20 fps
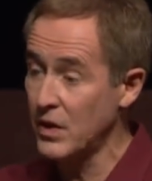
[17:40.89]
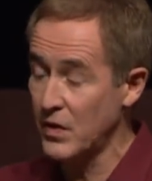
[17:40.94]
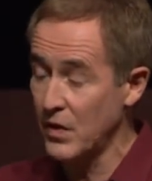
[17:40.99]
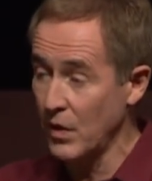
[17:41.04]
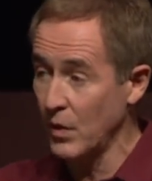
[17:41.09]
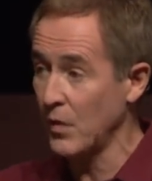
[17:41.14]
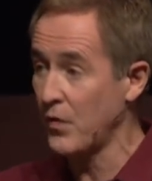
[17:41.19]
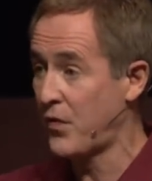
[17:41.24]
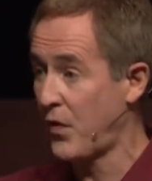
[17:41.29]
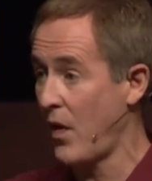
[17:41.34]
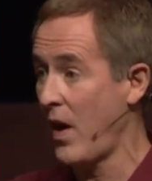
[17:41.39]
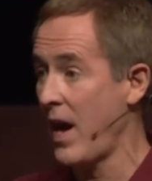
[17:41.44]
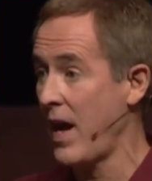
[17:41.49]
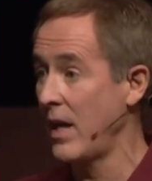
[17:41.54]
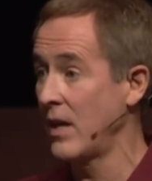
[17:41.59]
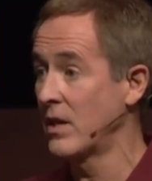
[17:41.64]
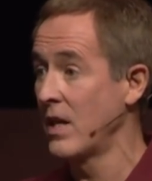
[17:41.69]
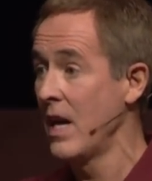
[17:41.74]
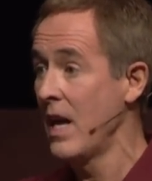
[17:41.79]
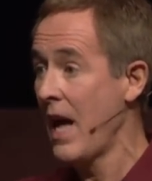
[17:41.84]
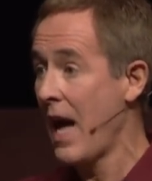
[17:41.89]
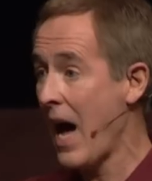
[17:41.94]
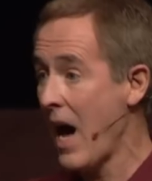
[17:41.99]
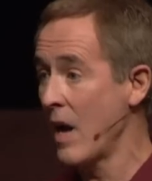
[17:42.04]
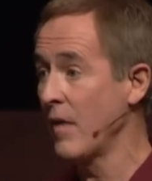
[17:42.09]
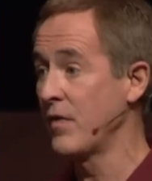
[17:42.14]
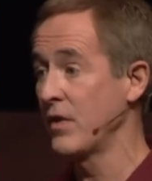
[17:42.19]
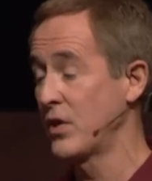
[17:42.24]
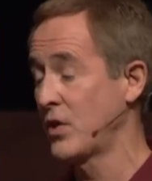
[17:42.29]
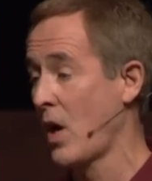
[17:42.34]
this little phrase
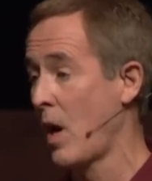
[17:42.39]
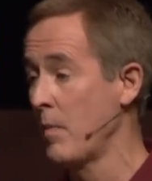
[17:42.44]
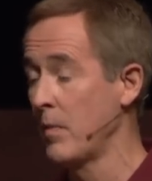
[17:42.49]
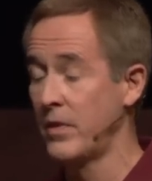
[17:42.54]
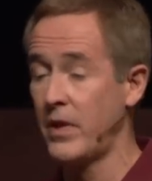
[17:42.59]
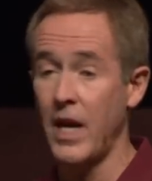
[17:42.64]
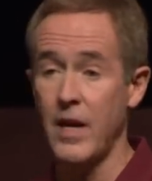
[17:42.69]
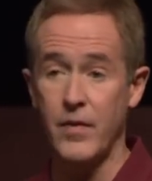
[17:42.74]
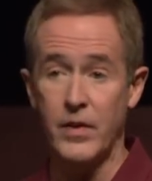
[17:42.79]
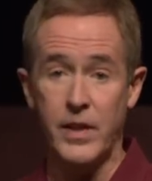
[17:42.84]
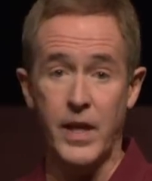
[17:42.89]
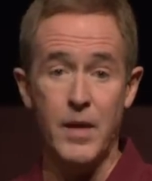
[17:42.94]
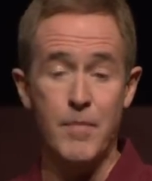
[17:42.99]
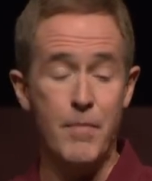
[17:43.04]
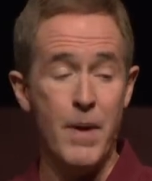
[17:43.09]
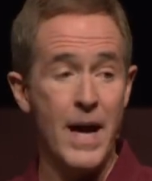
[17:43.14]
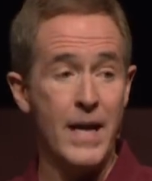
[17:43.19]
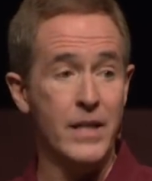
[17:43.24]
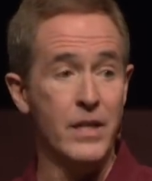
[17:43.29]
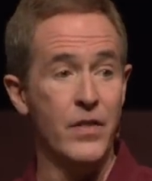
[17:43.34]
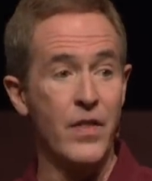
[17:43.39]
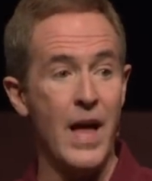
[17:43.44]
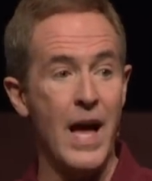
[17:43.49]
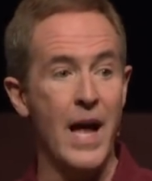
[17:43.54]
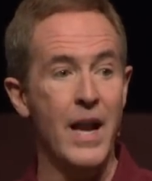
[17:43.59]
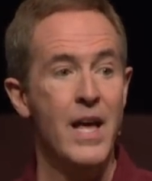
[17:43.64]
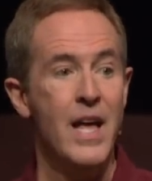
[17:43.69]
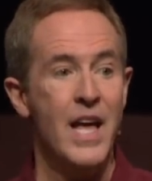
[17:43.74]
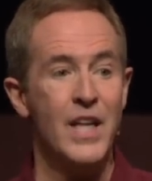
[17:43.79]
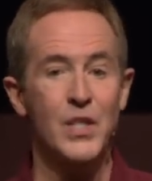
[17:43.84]
out of the Psalm of David, getting back to
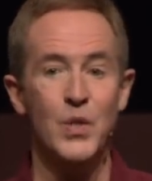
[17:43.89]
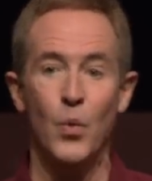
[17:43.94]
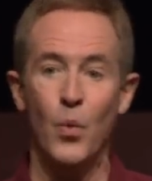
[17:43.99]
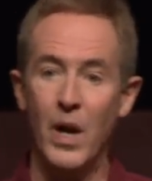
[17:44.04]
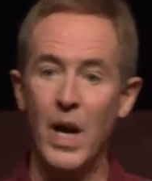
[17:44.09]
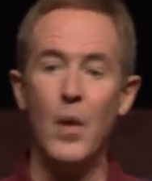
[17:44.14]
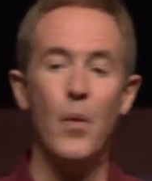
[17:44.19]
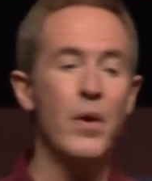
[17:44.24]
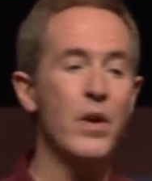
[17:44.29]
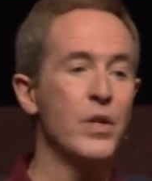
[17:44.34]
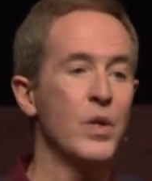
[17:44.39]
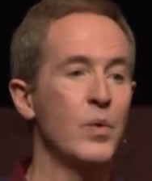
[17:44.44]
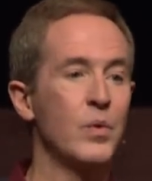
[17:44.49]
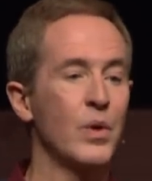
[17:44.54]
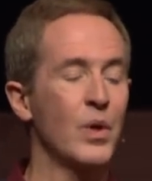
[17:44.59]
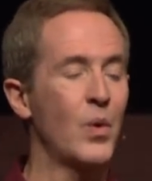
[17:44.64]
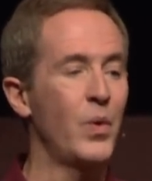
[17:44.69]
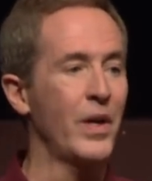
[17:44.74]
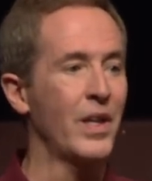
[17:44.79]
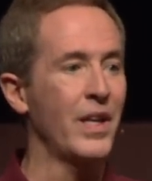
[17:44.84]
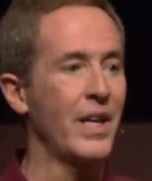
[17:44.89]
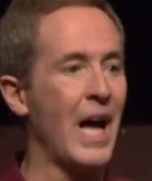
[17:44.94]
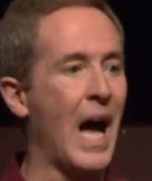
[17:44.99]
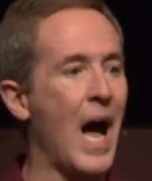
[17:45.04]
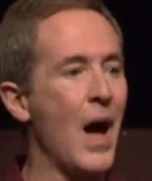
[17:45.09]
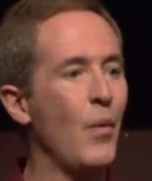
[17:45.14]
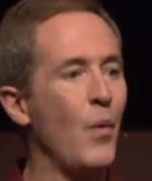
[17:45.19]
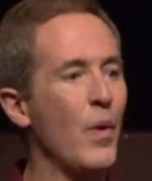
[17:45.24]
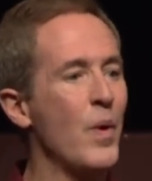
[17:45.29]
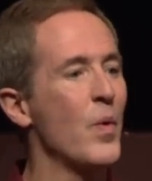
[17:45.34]
that. And so what I want to do real quickly,
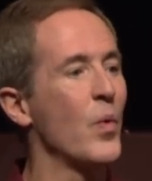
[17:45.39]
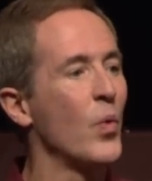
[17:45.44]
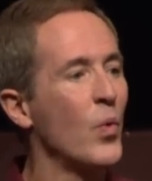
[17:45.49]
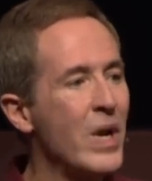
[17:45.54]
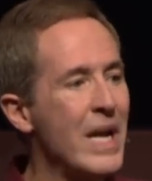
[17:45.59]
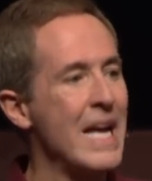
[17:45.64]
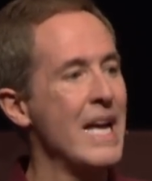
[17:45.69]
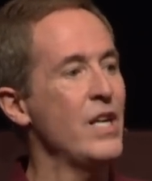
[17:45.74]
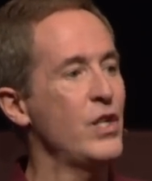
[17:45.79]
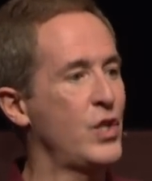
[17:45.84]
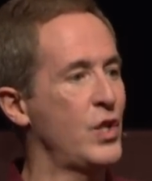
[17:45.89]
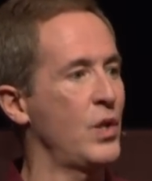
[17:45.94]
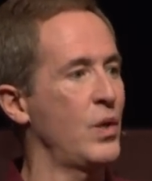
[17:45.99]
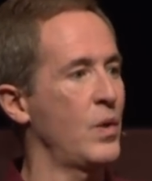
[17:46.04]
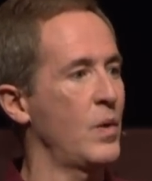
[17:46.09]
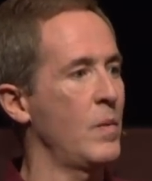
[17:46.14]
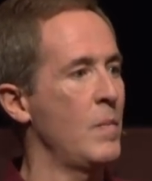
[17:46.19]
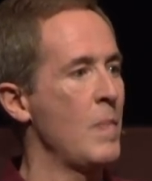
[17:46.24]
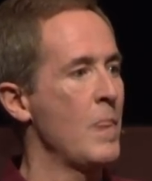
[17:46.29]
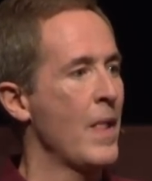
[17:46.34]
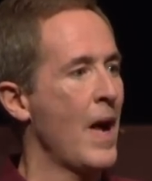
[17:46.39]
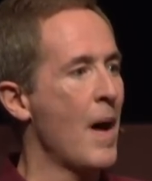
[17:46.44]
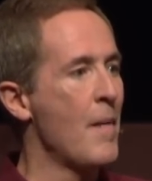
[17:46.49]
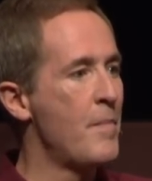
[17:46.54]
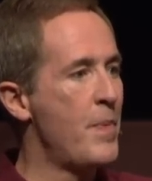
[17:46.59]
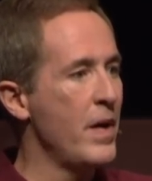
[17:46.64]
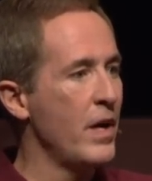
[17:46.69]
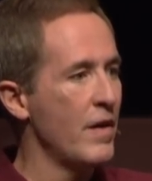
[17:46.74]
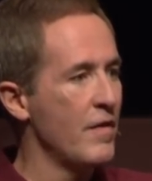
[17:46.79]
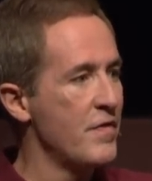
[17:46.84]
I want to read you
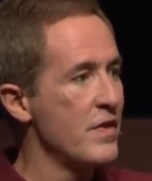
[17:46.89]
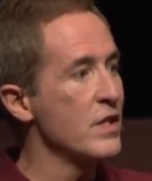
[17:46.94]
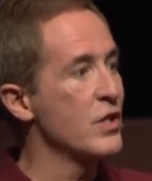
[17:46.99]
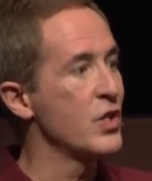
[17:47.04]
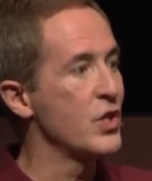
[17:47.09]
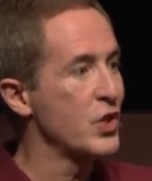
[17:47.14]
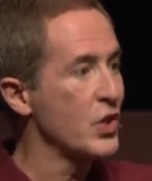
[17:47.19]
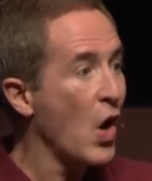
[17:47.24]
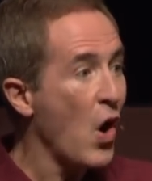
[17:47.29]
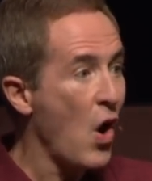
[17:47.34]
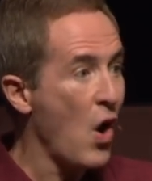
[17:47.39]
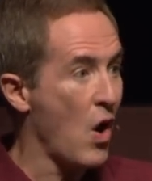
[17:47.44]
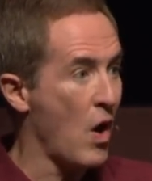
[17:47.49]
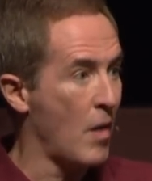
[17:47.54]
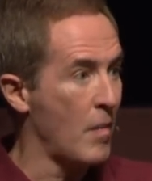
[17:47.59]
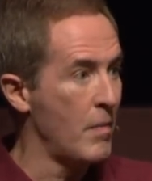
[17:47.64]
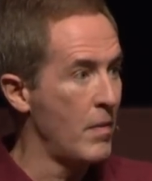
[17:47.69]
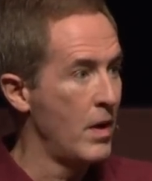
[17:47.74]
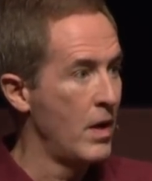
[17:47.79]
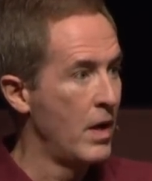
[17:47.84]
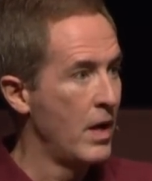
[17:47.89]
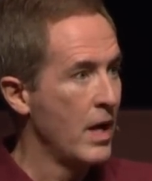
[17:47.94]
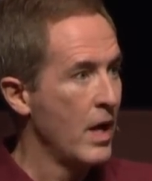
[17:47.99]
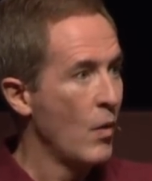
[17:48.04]
a bit of this Psalm